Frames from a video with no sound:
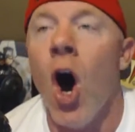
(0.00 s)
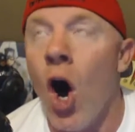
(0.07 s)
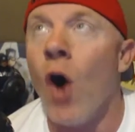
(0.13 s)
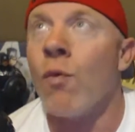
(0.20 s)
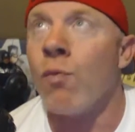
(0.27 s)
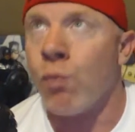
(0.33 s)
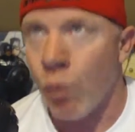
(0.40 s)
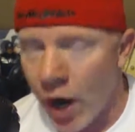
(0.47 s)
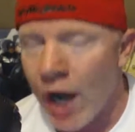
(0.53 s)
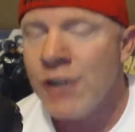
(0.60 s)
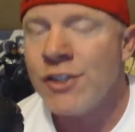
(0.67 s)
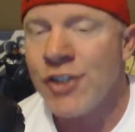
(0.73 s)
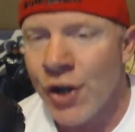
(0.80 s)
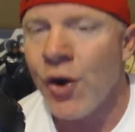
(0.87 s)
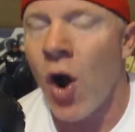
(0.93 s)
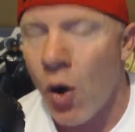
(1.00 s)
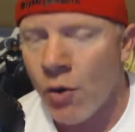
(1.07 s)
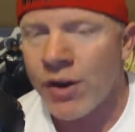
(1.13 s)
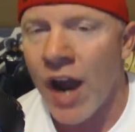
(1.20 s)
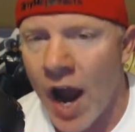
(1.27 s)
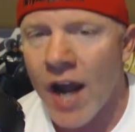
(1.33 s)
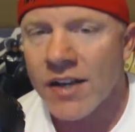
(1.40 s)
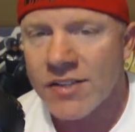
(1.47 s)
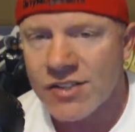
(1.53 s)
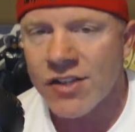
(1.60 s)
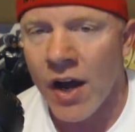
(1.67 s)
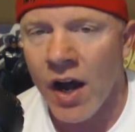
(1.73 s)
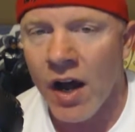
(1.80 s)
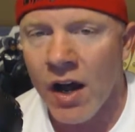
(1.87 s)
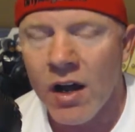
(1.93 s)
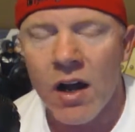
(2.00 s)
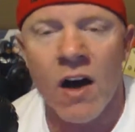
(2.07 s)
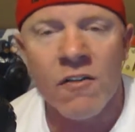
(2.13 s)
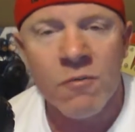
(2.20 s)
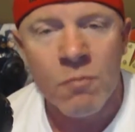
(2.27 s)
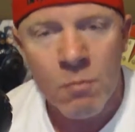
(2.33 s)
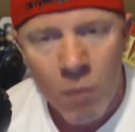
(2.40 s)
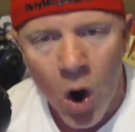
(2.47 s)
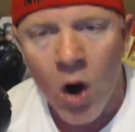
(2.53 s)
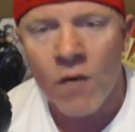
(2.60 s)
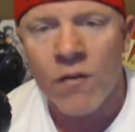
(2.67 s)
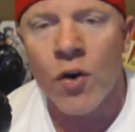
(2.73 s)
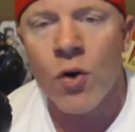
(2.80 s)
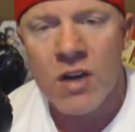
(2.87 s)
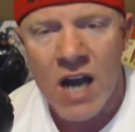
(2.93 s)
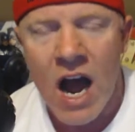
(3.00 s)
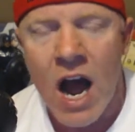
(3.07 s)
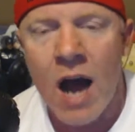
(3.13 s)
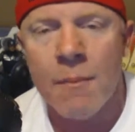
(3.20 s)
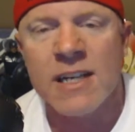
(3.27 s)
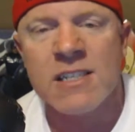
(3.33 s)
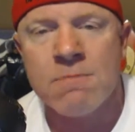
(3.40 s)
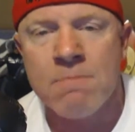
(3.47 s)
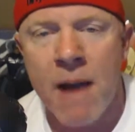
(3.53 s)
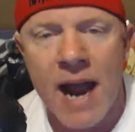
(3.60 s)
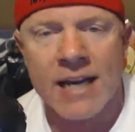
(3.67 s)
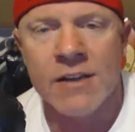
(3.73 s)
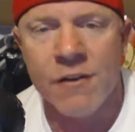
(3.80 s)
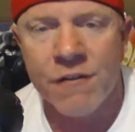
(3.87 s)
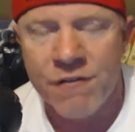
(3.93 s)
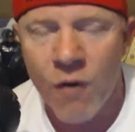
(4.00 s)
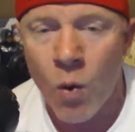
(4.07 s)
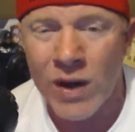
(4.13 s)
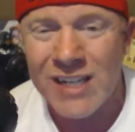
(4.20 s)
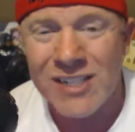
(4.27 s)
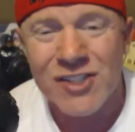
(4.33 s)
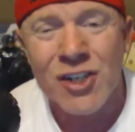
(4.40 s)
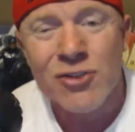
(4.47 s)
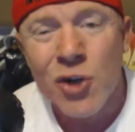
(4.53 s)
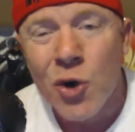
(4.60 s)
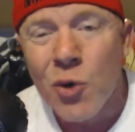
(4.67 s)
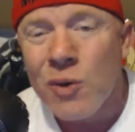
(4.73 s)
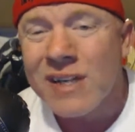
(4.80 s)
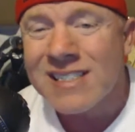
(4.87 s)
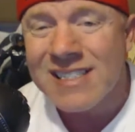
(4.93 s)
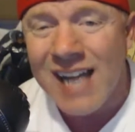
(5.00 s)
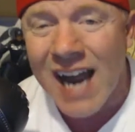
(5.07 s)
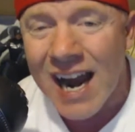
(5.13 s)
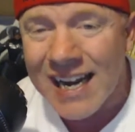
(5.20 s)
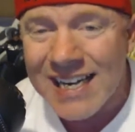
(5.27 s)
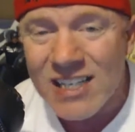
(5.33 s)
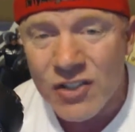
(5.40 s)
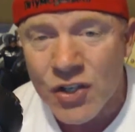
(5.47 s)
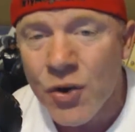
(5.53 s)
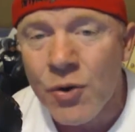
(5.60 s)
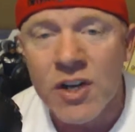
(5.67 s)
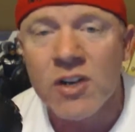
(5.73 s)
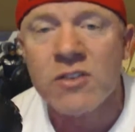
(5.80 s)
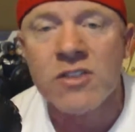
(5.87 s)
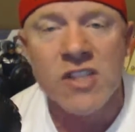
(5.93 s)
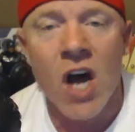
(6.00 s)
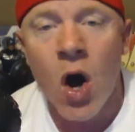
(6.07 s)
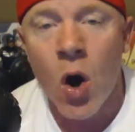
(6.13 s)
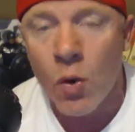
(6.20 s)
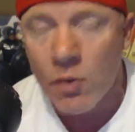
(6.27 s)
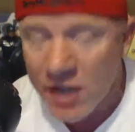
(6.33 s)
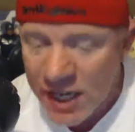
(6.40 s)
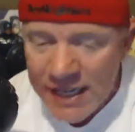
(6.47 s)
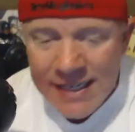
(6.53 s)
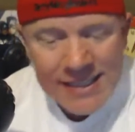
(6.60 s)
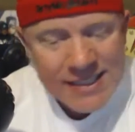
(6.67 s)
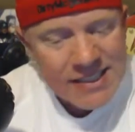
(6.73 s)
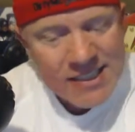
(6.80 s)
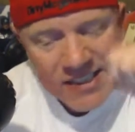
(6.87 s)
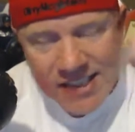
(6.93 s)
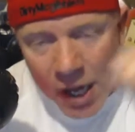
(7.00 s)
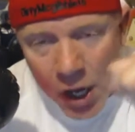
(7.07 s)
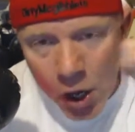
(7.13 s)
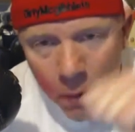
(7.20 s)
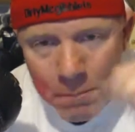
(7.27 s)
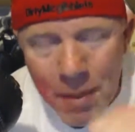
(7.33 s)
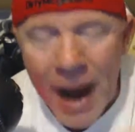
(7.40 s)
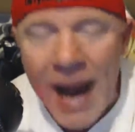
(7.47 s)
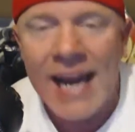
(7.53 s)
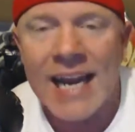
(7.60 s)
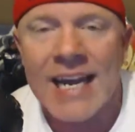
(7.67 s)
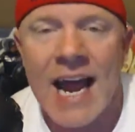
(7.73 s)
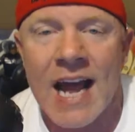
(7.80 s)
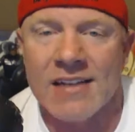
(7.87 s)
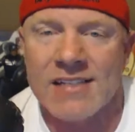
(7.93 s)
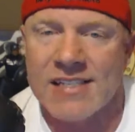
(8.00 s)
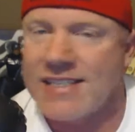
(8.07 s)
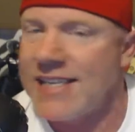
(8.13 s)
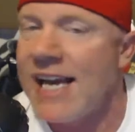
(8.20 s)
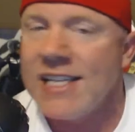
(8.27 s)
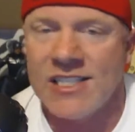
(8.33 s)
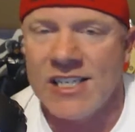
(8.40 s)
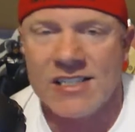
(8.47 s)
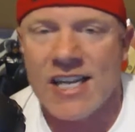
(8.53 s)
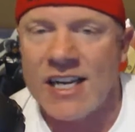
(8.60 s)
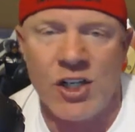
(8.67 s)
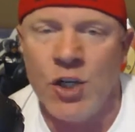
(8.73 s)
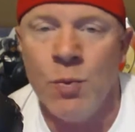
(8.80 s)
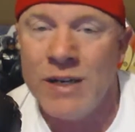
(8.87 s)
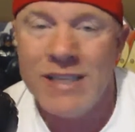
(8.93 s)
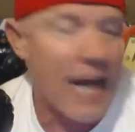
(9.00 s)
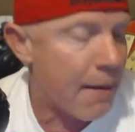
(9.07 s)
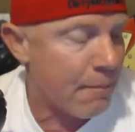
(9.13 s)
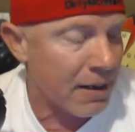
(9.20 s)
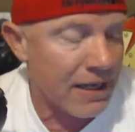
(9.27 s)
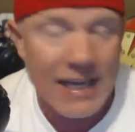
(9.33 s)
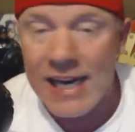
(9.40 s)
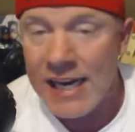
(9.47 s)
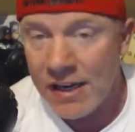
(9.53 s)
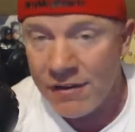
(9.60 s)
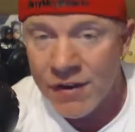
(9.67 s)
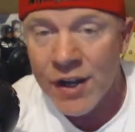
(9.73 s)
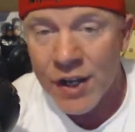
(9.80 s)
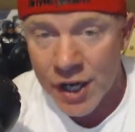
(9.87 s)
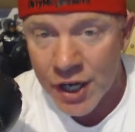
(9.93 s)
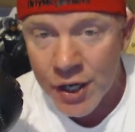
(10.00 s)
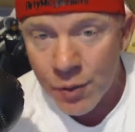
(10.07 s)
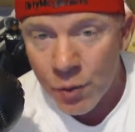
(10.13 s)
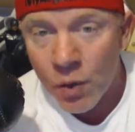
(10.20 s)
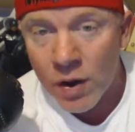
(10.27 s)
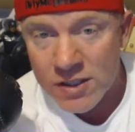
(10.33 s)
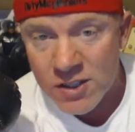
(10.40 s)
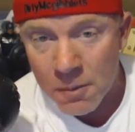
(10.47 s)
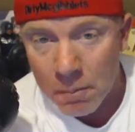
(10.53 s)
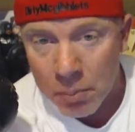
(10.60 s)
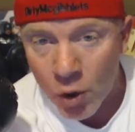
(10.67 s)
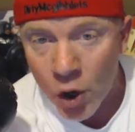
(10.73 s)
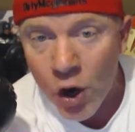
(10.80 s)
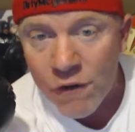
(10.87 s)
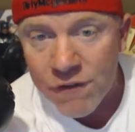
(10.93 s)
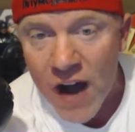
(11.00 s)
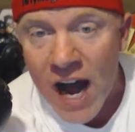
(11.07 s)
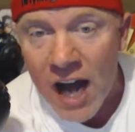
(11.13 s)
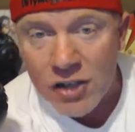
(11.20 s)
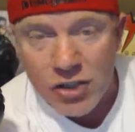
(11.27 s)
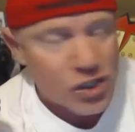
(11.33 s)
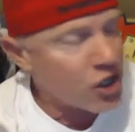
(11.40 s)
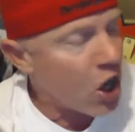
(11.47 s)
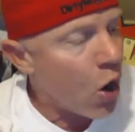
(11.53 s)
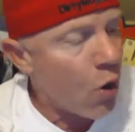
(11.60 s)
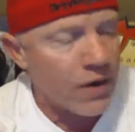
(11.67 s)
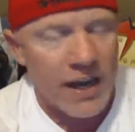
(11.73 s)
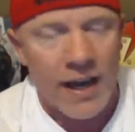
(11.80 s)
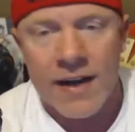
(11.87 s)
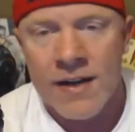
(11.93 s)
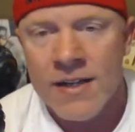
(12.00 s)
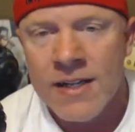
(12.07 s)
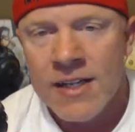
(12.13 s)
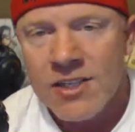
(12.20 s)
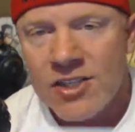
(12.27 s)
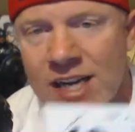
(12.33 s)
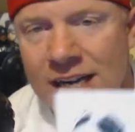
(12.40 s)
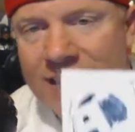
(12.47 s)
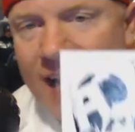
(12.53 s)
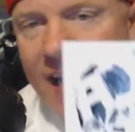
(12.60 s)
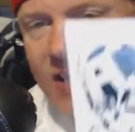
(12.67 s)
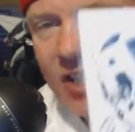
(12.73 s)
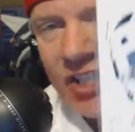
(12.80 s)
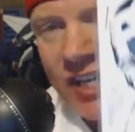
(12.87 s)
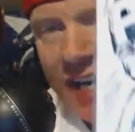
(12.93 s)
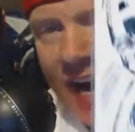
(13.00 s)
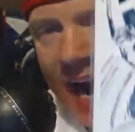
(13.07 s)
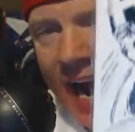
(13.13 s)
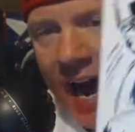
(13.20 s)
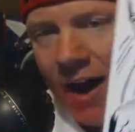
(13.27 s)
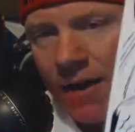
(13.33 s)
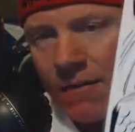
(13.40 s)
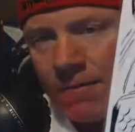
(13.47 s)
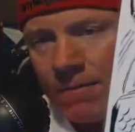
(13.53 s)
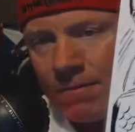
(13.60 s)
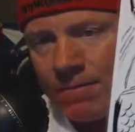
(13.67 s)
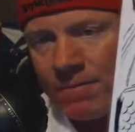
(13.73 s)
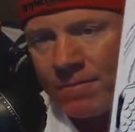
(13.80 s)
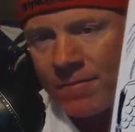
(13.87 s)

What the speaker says: Original gangster of Marvel Comics back in the 40s. The dude is 92 years old, still banging out sketches like you would not believe. And you want some proof? I'll show you. Check that shit out.